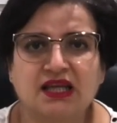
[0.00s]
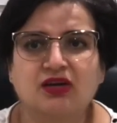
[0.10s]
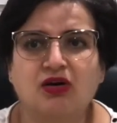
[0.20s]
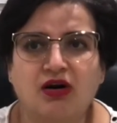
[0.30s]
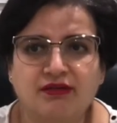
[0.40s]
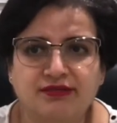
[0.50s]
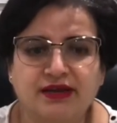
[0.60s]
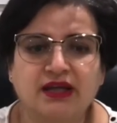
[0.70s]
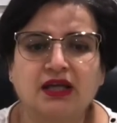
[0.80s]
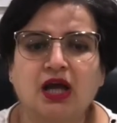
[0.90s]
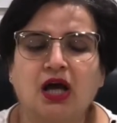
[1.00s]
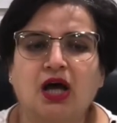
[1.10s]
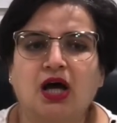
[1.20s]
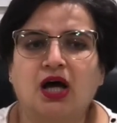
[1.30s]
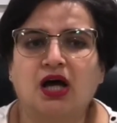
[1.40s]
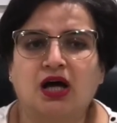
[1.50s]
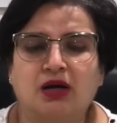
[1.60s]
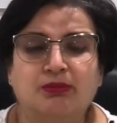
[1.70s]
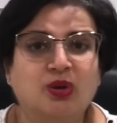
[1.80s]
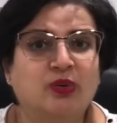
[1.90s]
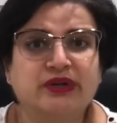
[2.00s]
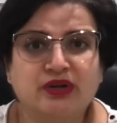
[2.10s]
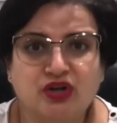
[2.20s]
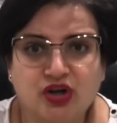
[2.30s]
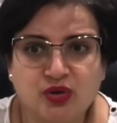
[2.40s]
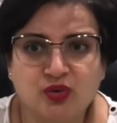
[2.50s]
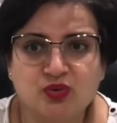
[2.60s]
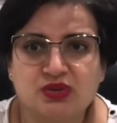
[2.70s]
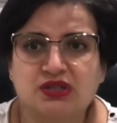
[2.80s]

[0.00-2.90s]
coughing, blowing your nose,